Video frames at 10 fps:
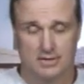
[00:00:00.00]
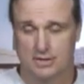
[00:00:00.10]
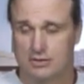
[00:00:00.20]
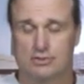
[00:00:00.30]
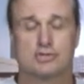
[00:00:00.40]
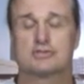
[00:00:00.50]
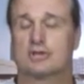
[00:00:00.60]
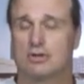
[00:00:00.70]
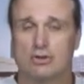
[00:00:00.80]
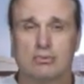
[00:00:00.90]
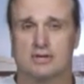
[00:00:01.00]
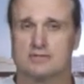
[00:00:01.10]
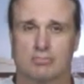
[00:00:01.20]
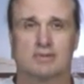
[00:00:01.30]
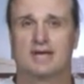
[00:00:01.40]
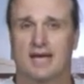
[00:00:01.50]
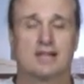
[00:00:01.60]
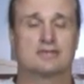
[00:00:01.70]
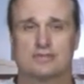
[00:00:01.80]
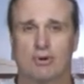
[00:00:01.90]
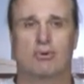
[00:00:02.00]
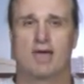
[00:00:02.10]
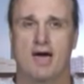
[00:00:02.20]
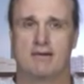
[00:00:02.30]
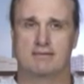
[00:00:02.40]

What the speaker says: you're just clueless what the hell is going on.